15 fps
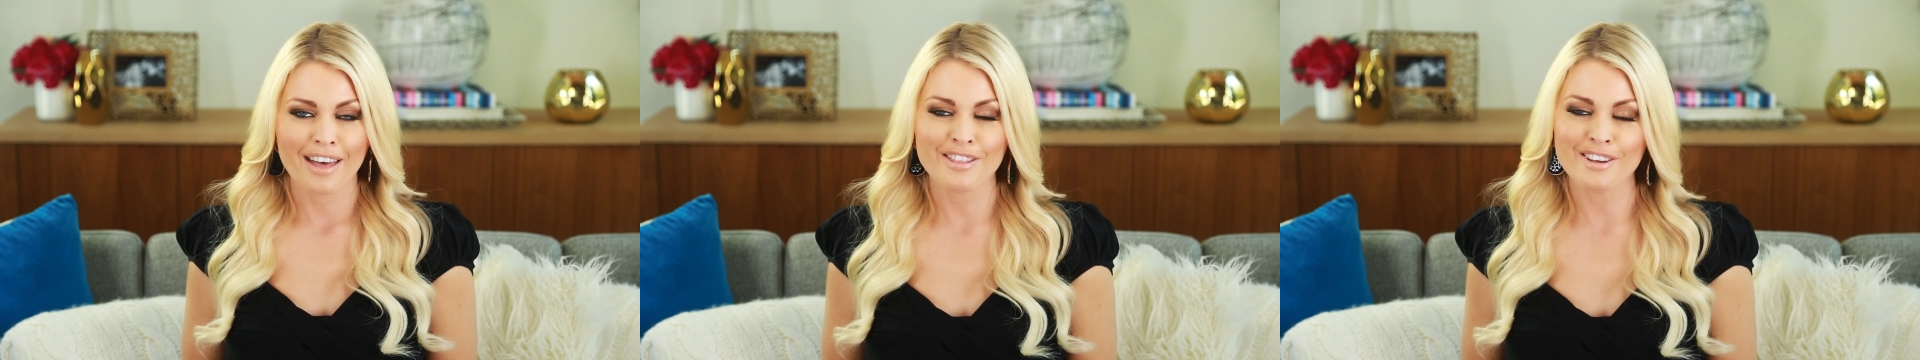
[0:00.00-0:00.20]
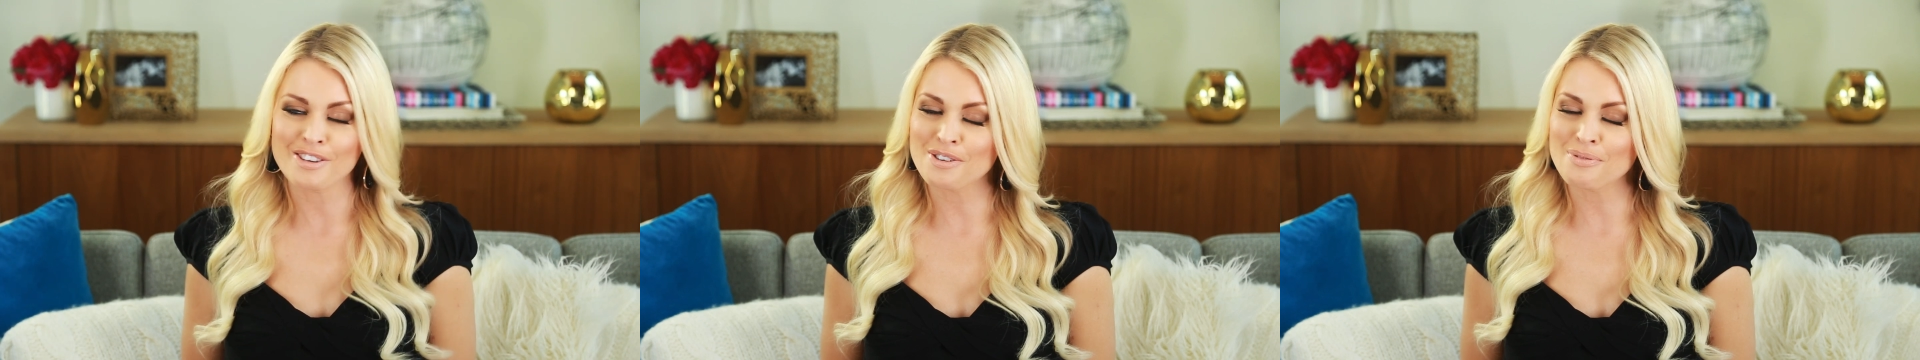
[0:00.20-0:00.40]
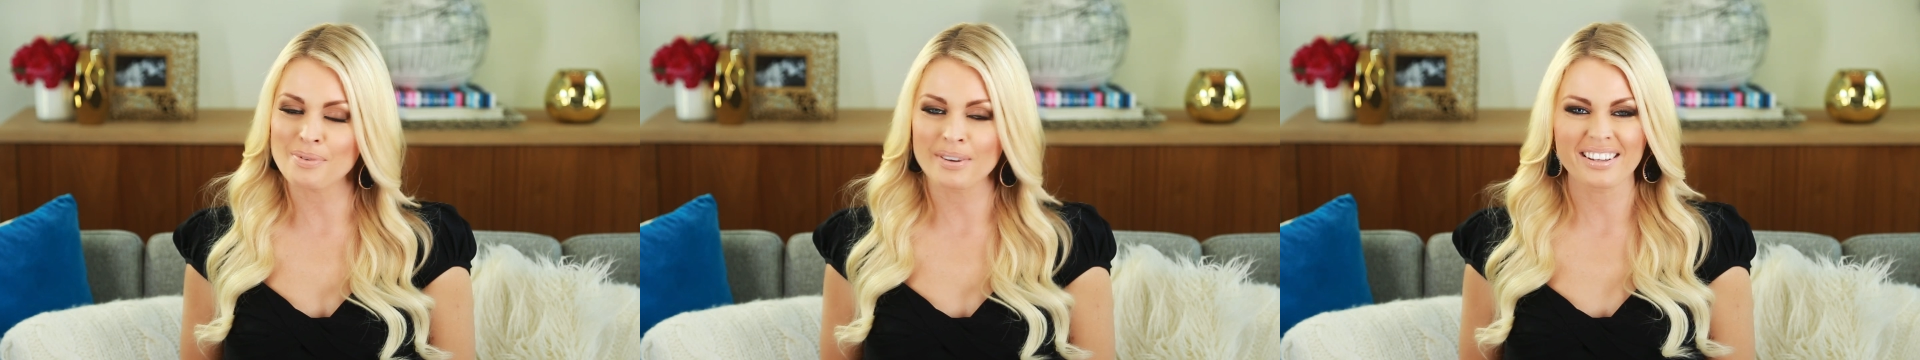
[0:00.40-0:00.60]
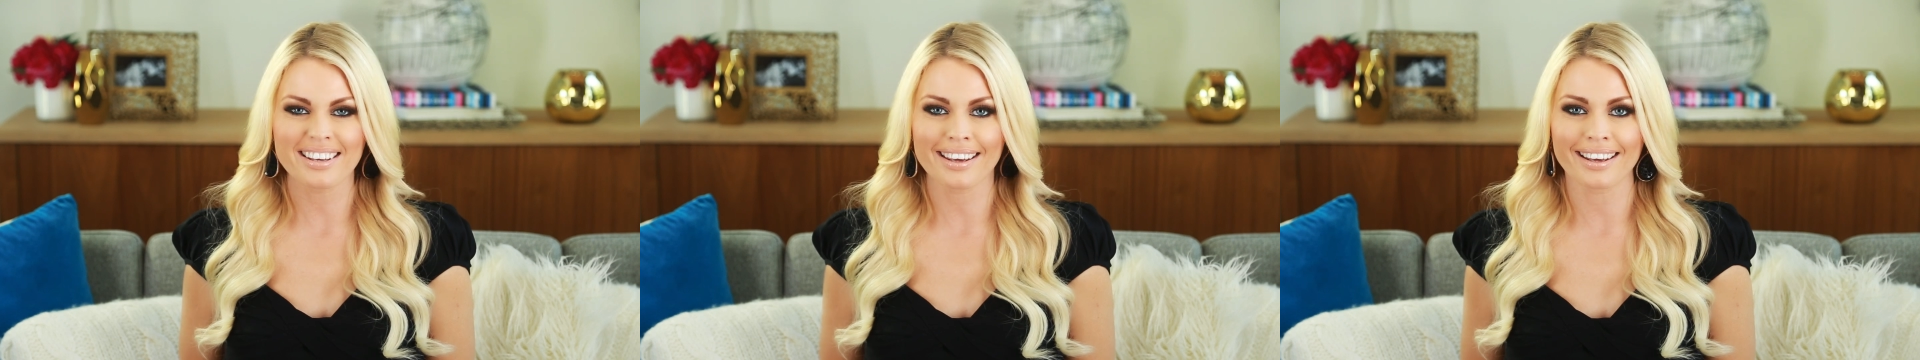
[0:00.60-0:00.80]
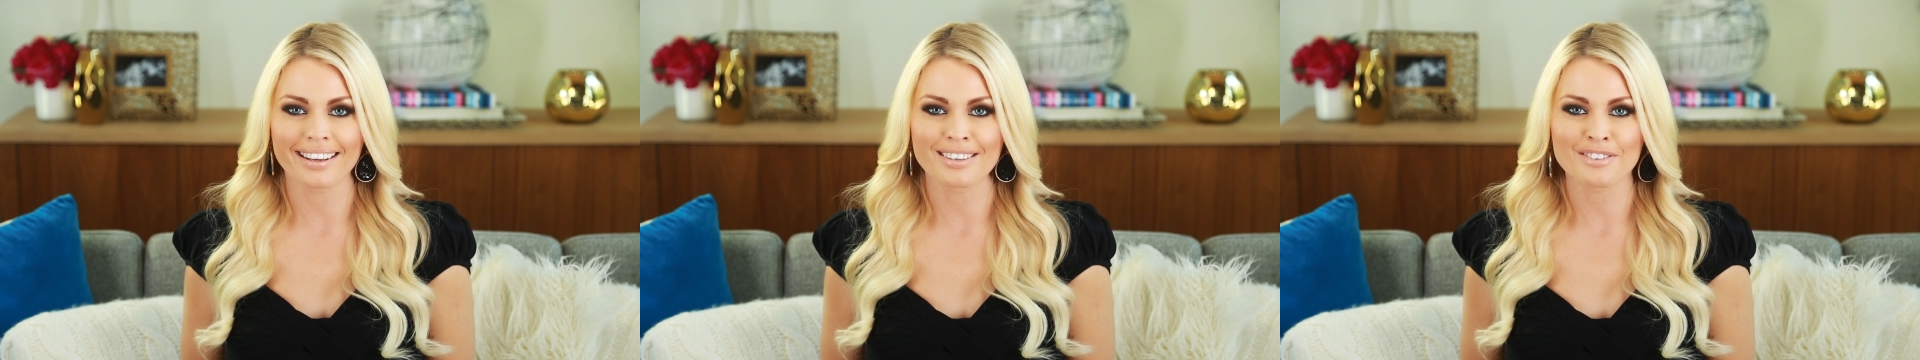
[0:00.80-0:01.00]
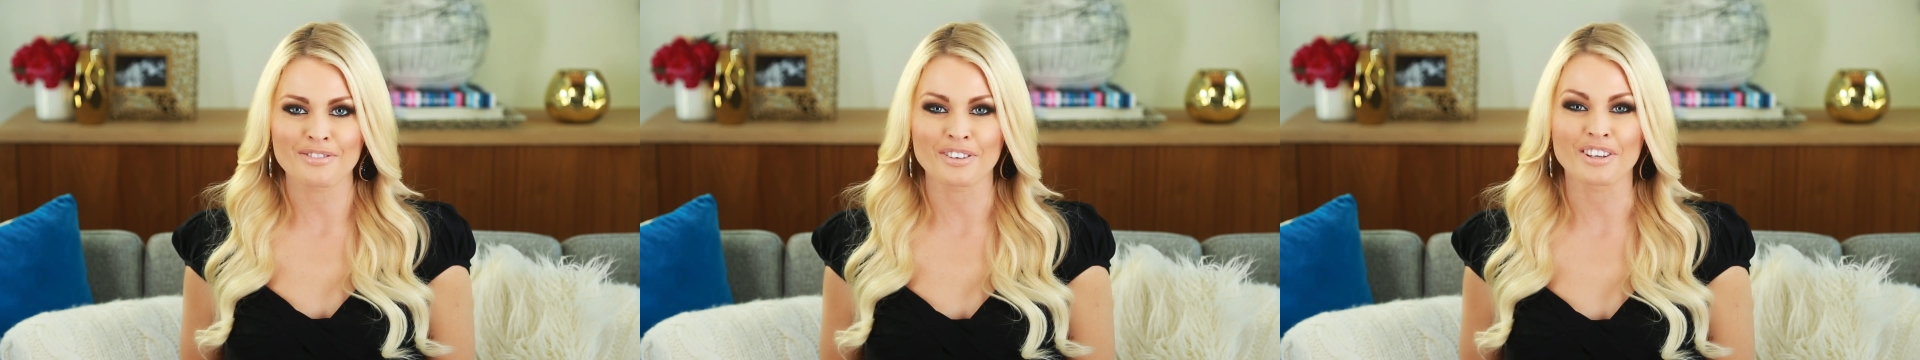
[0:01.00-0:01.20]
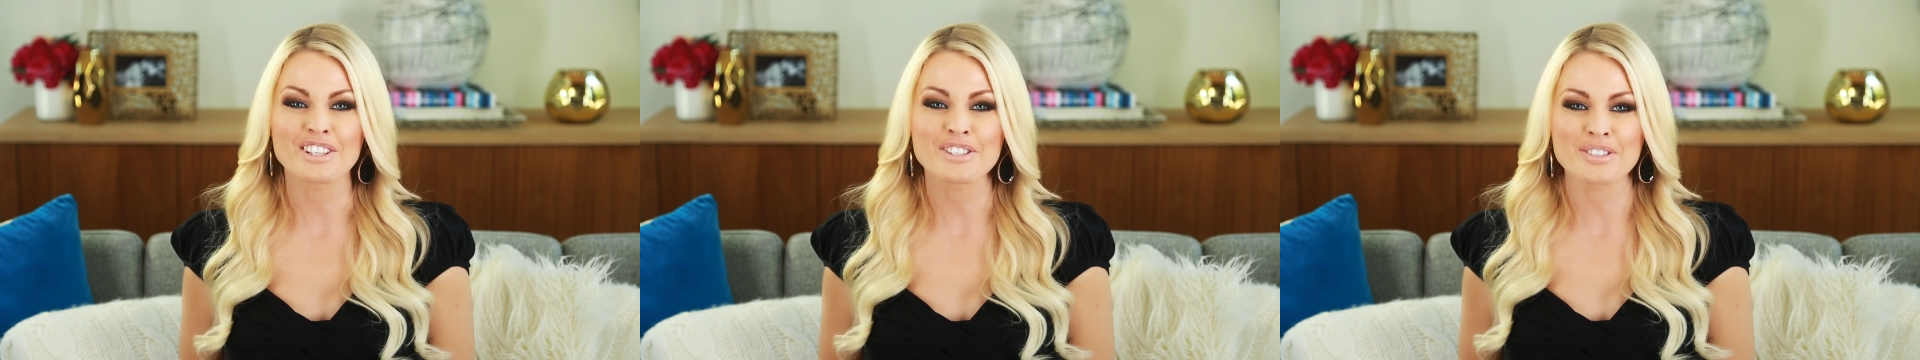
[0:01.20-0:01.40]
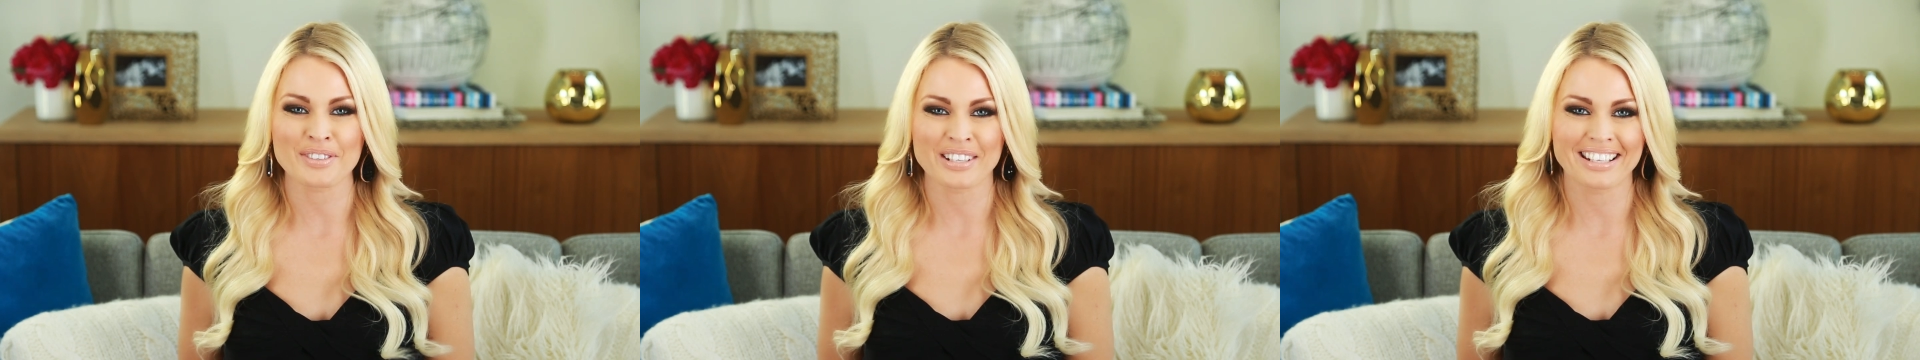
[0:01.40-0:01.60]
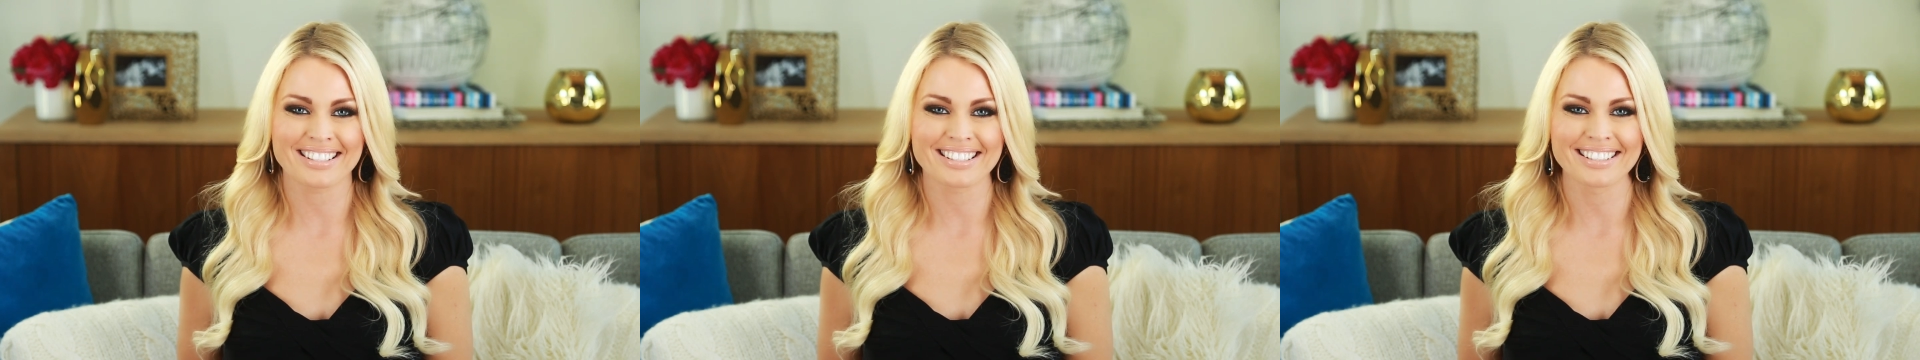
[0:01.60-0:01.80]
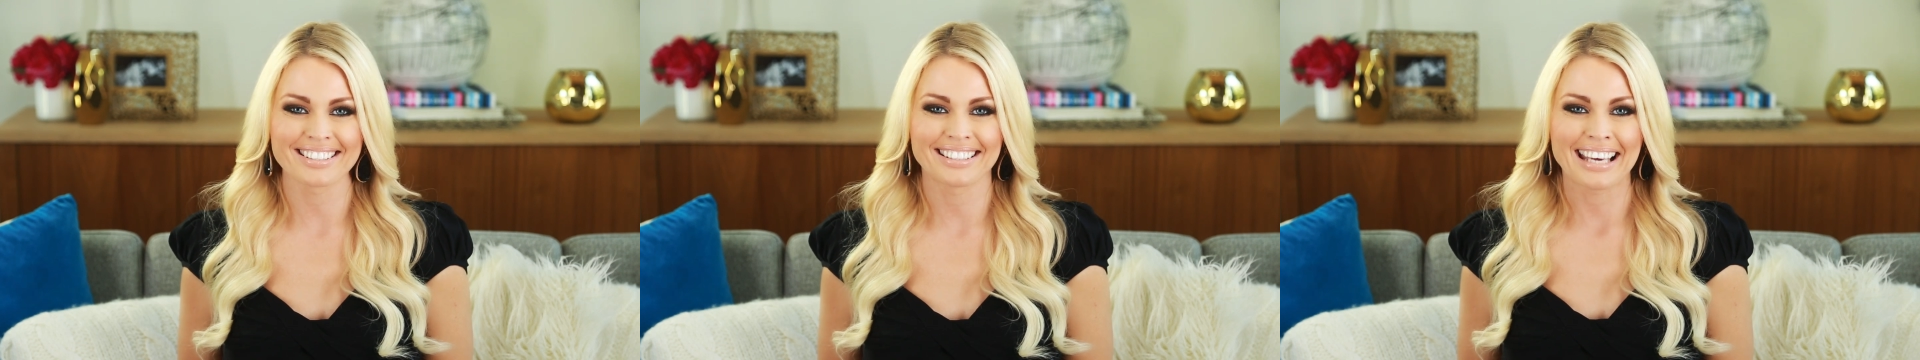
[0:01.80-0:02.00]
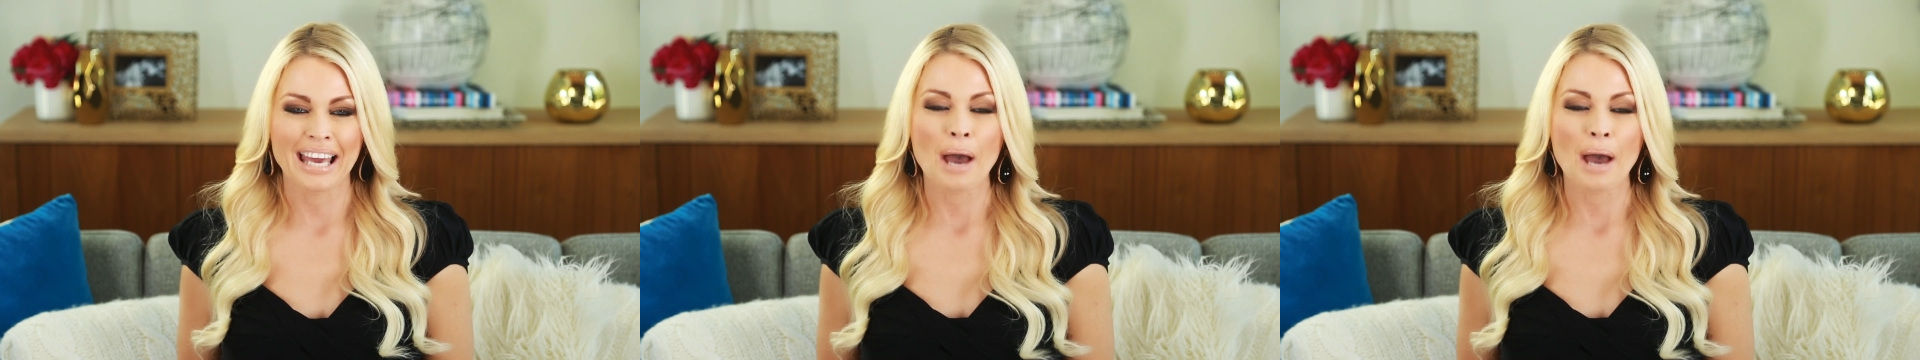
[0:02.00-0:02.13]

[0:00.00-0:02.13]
then you're really in for a treat.